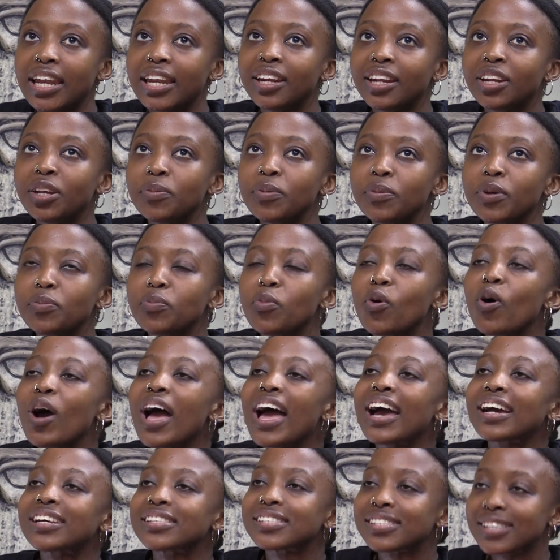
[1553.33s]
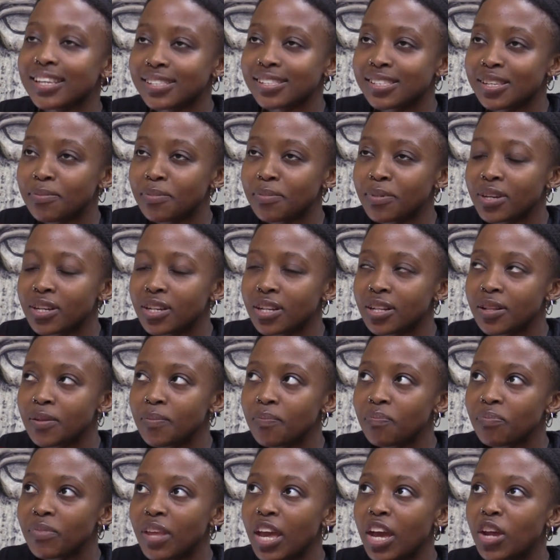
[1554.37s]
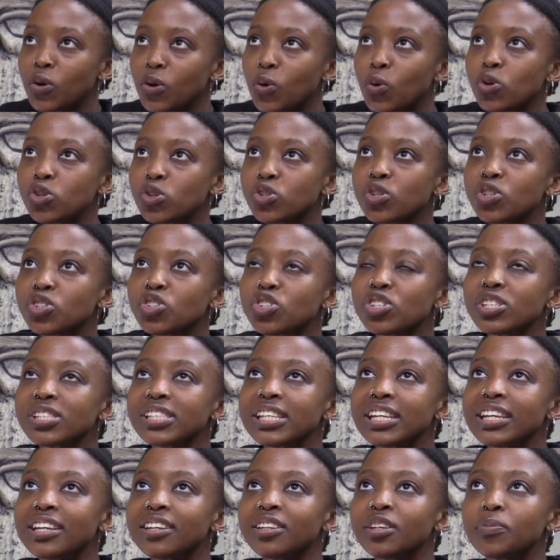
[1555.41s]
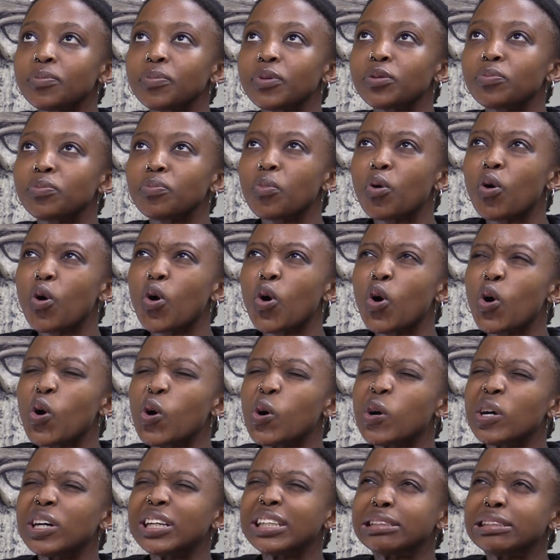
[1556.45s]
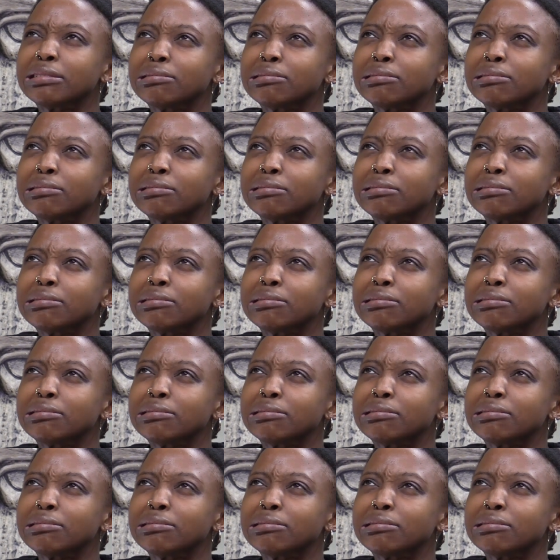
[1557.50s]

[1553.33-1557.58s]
A little bit more accessible and also just a little bit more...